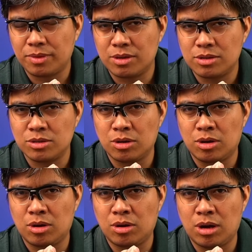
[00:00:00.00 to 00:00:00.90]

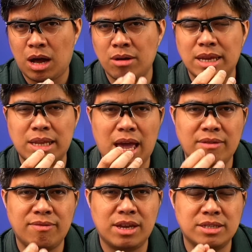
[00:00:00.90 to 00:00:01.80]
So how can the
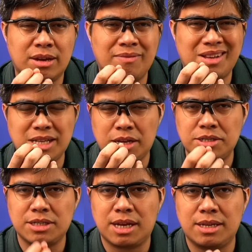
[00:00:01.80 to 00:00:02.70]
average help us
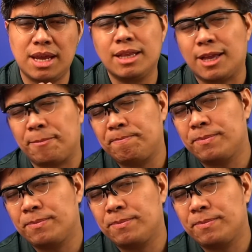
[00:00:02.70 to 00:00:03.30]
understand the data?